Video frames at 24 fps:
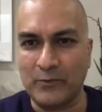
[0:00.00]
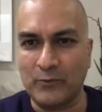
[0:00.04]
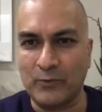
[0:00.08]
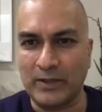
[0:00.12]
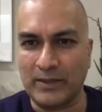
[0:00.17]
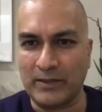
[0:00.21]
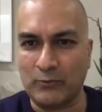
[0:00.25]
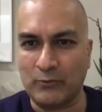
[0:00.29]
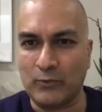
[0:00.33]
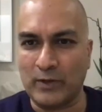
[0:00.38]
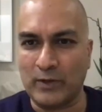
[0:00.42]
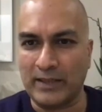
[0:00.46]

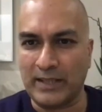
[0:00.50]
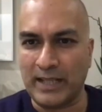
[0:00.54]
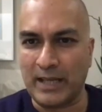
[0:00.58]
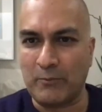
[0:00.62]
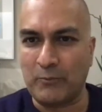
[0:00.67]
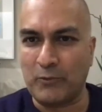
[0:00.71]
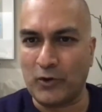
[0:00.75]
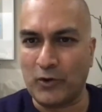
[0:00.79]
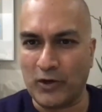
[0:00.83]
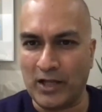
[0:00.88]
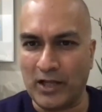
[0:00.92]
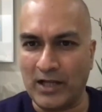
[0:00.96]
with with their
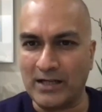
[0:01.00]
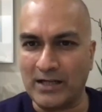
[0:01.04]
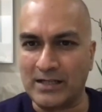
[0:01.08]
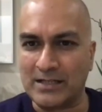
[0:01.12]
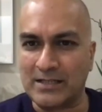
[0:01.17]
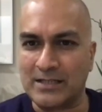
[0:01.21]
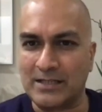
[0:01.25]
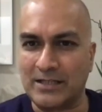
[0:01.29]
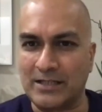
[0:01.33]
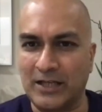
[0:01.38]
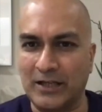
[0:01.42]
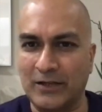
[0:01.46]

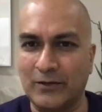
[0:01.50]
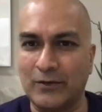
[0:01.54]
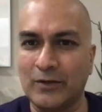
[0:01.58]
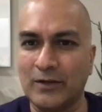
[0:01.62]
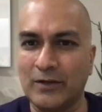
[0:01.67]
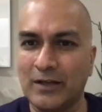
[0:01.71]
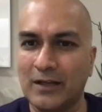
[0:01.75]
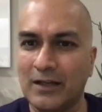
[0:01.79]
products. You know,